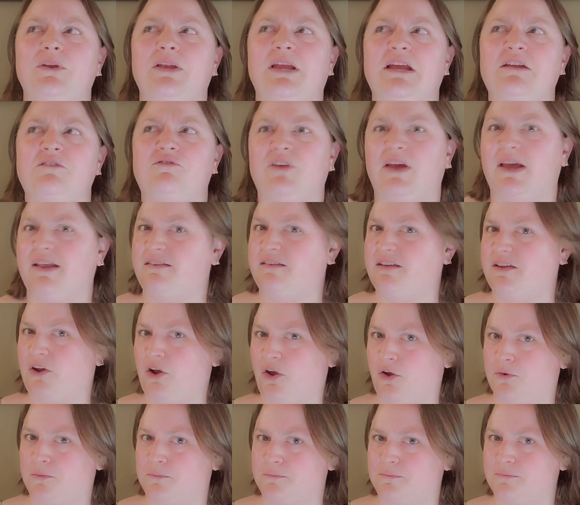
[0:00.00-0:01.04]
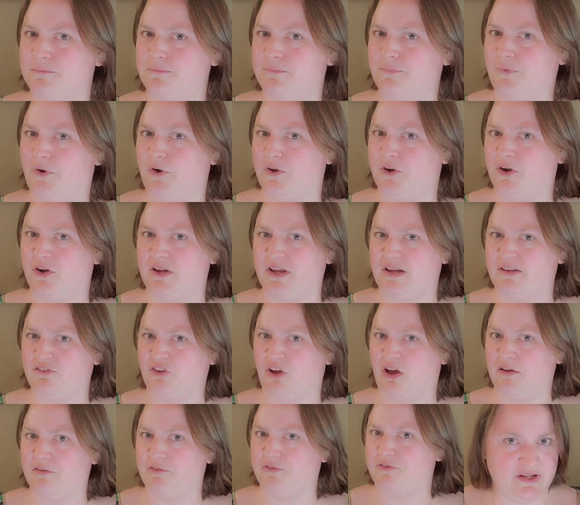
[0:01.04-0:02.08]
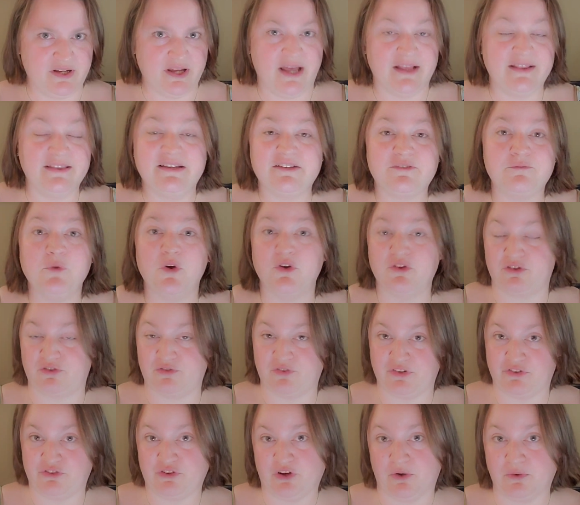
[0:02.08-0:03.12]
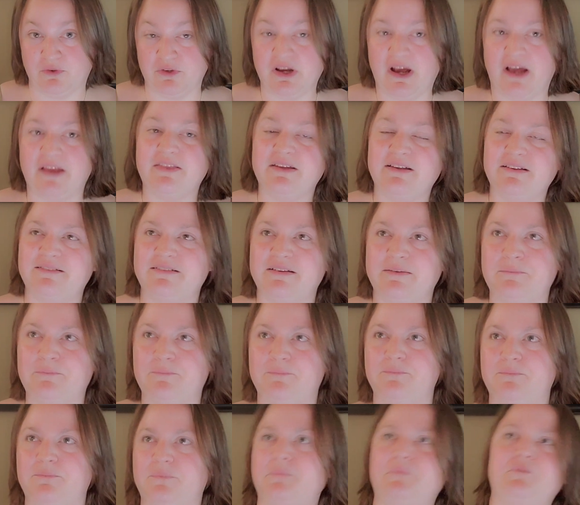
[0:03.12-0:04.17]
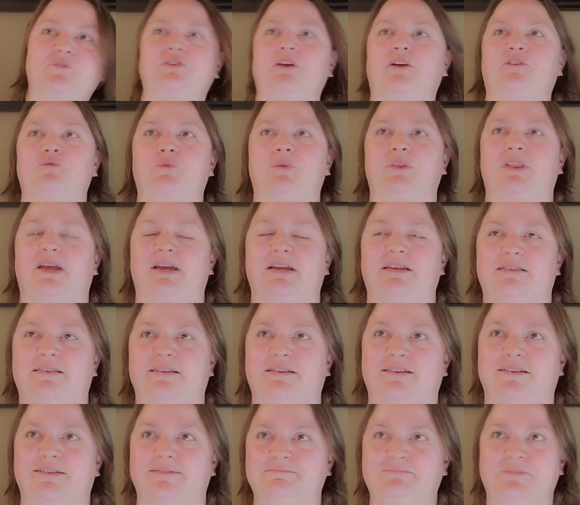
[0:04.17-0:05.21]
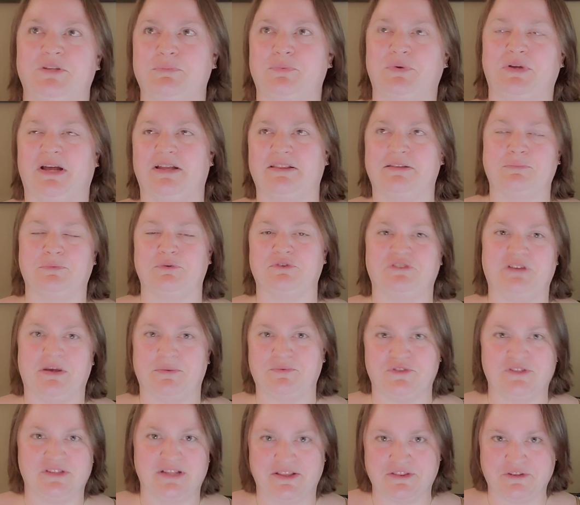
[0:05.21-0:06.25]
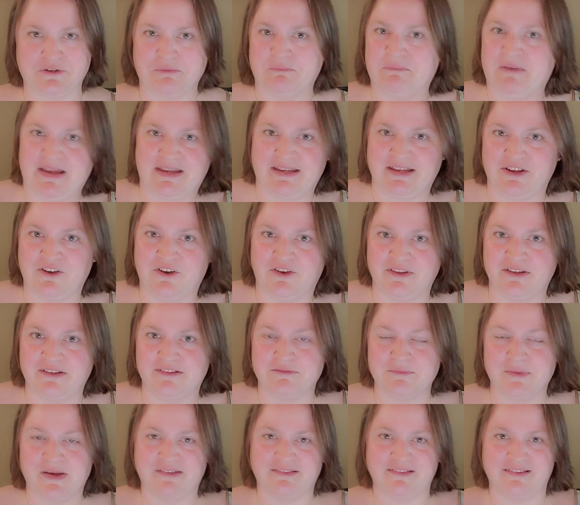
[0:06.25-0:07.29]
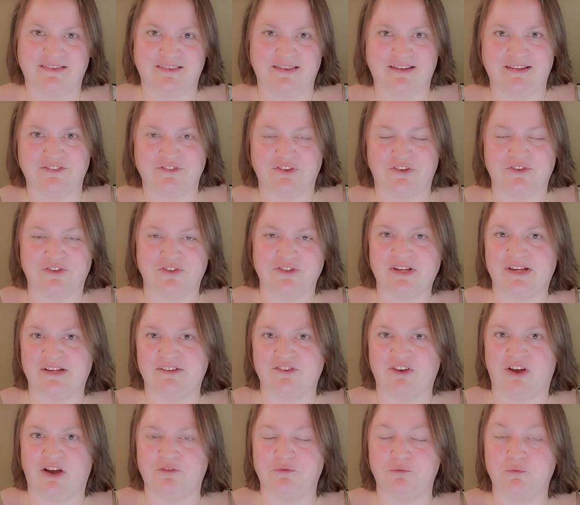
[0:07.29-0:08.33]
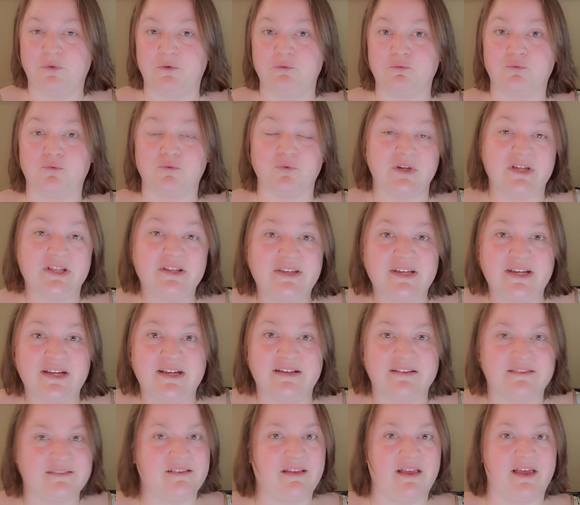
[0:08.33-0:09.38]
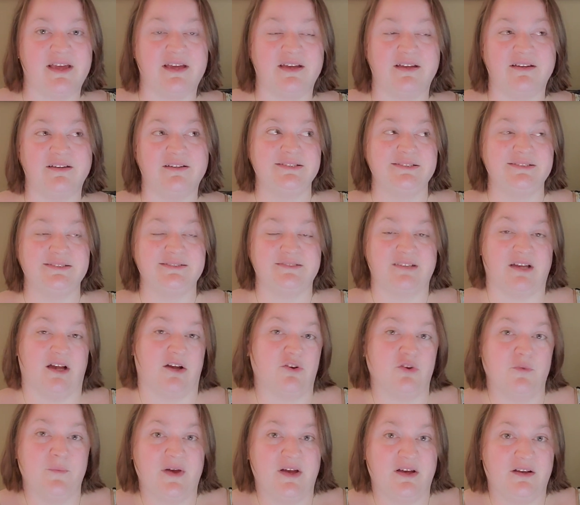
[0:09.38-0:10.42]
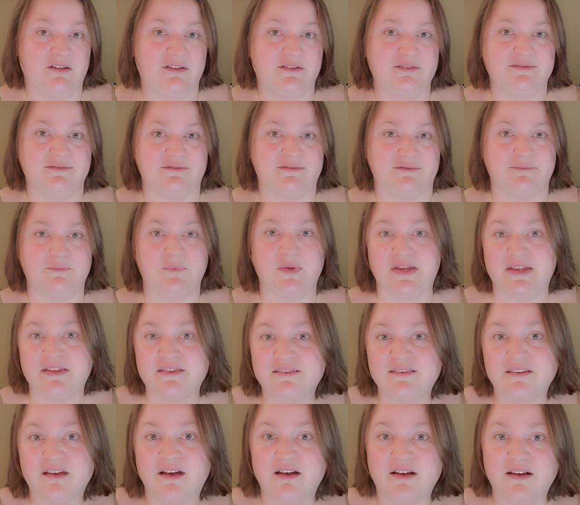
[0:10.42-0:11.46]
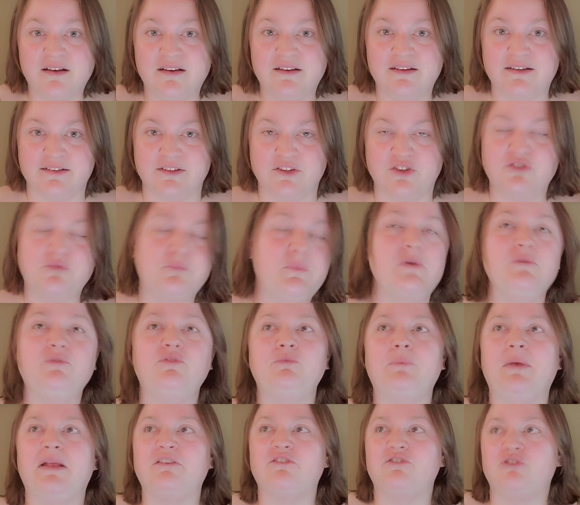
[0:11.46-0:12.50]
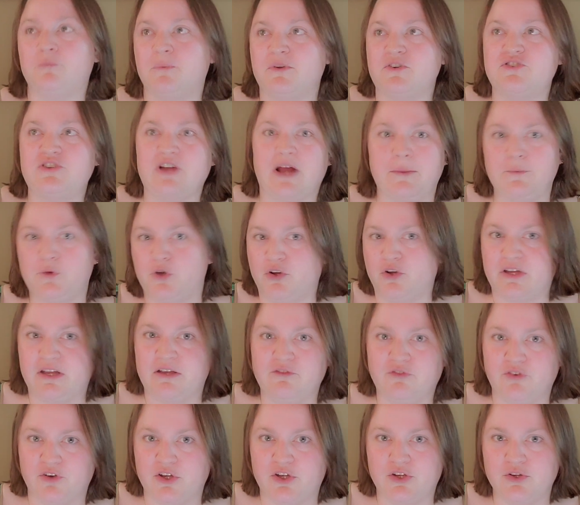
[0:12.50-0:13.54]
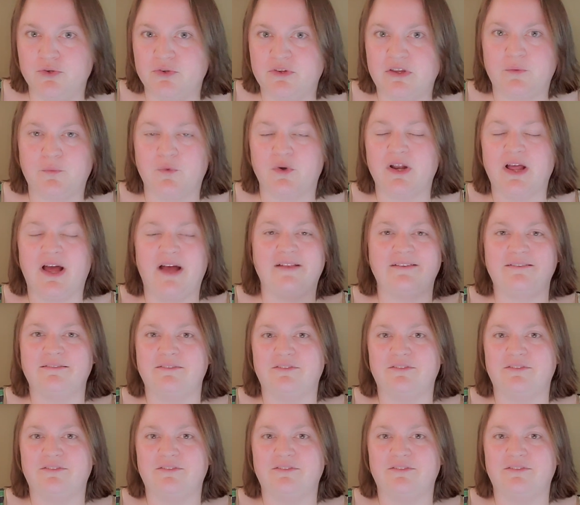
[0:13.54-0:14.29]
eat fancy at home on our days off. At least most of us don't. I think some chefs would like to put out the perception that they're making all these amazing things on their days off, when really it's like Taco Bell, pizza, because we've spent so much time cooking for you that we're not